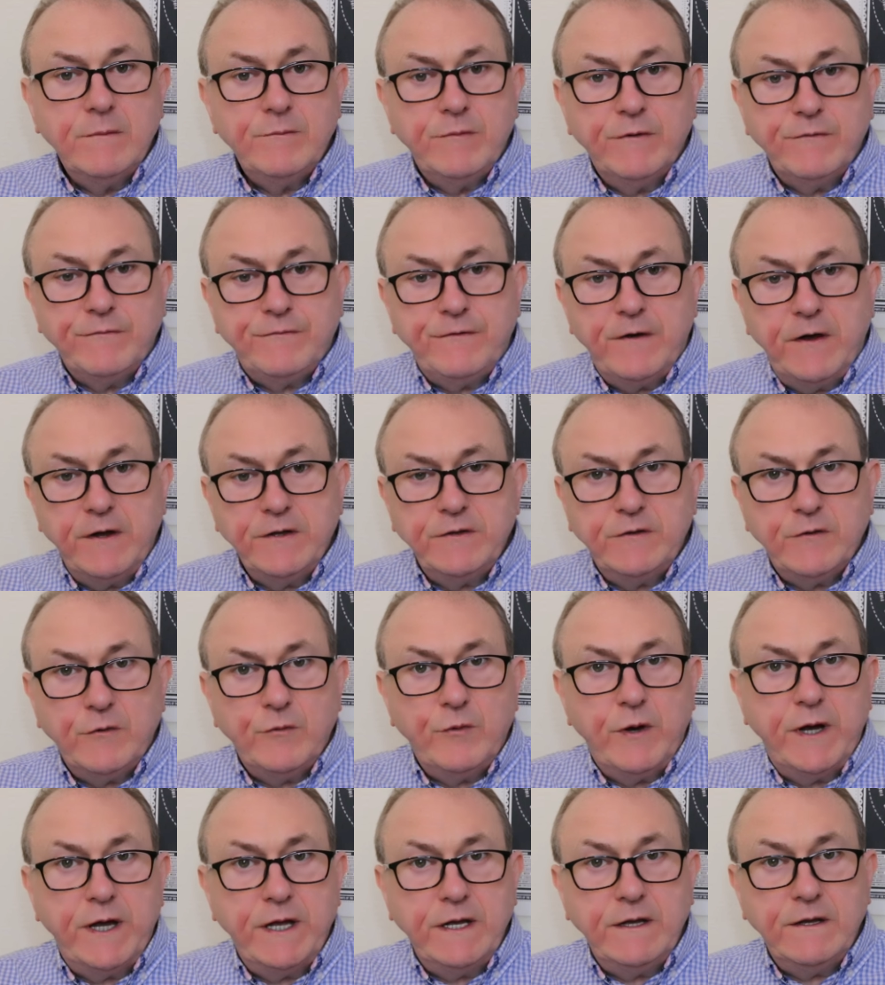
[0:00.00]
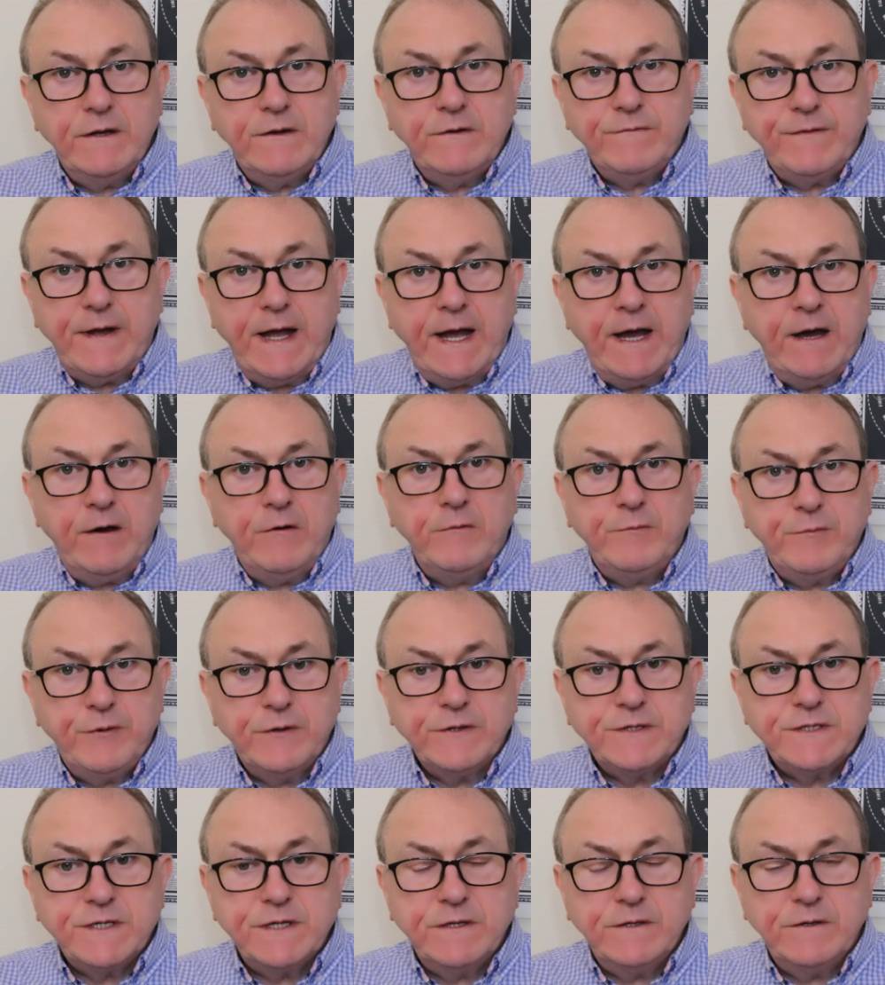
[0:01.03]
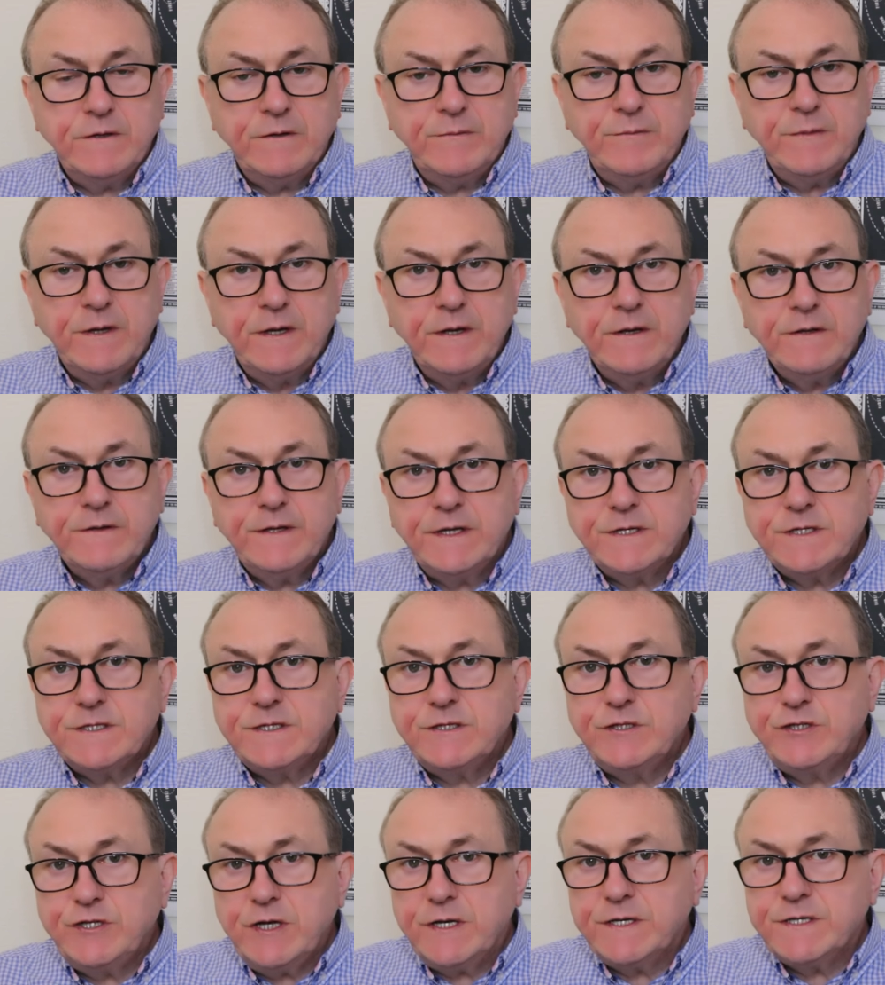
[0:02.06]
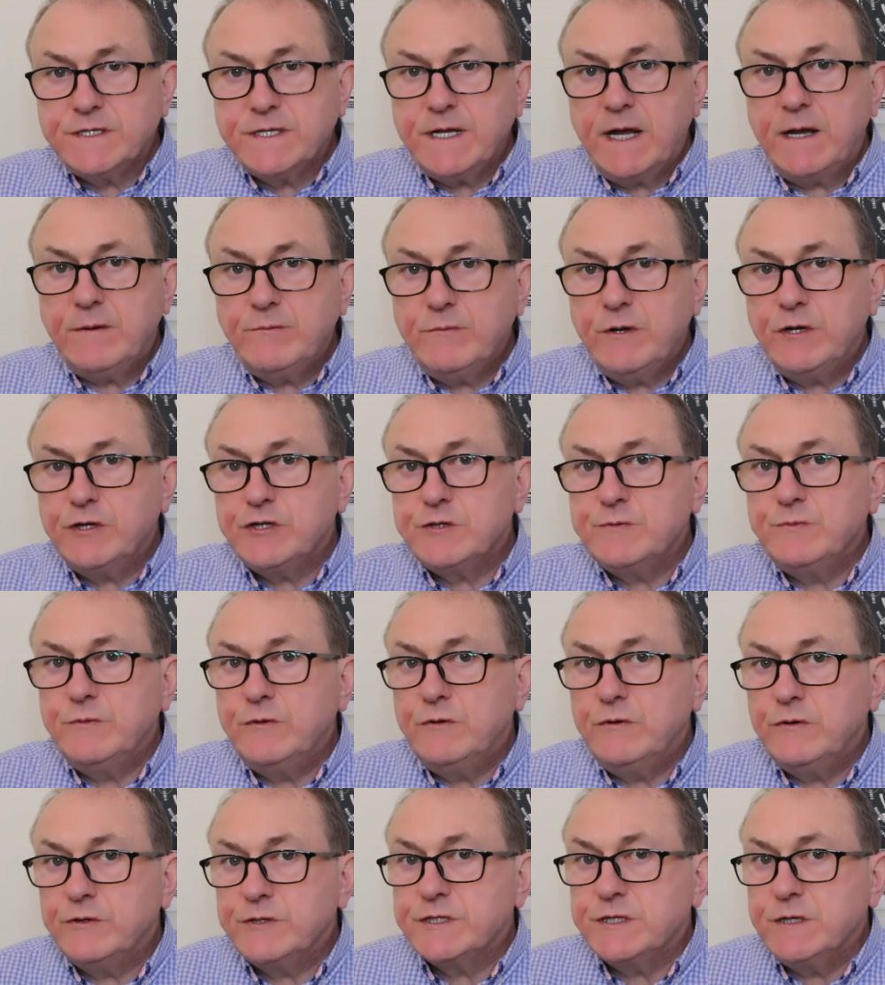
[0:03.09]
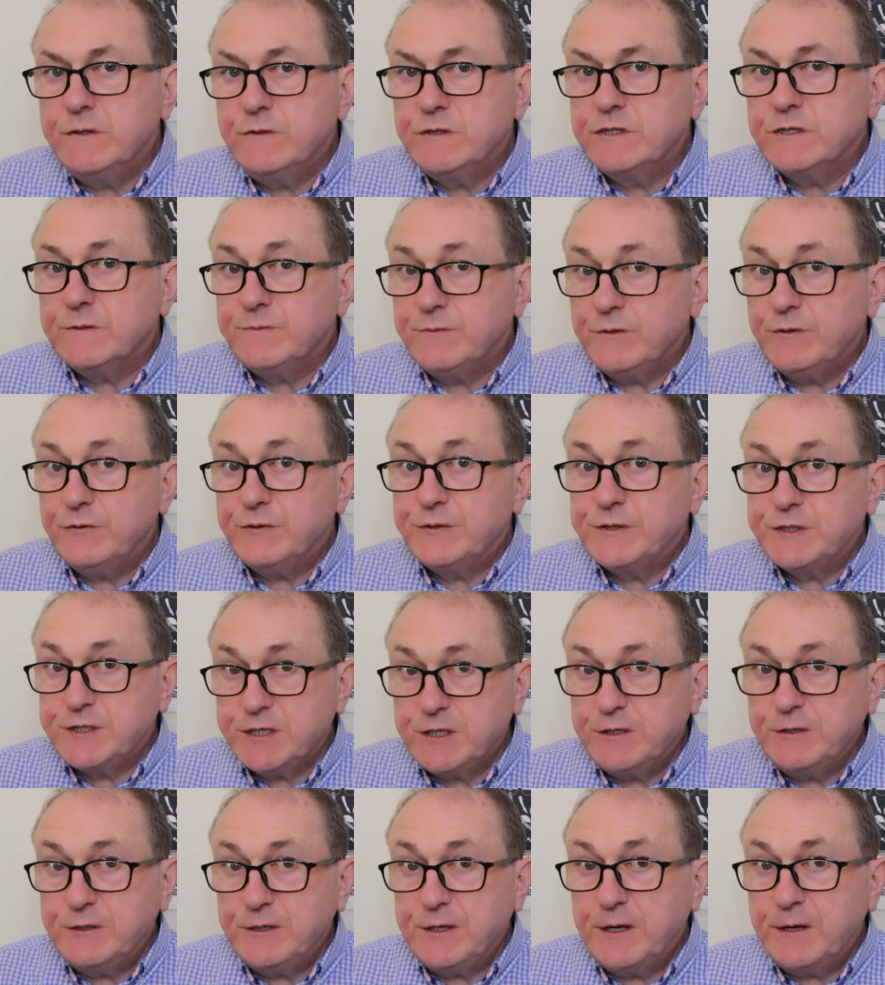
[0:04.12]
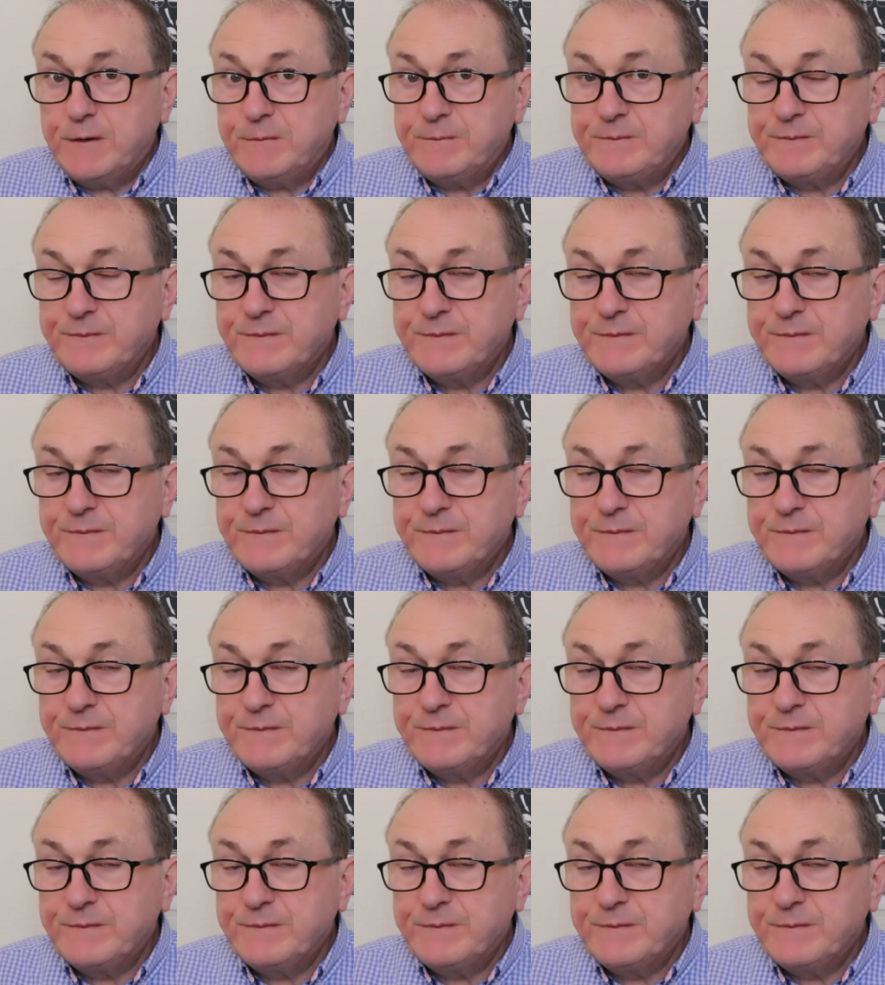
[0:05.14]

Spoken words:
but find a way of outputting them that's just that much more suitable to you.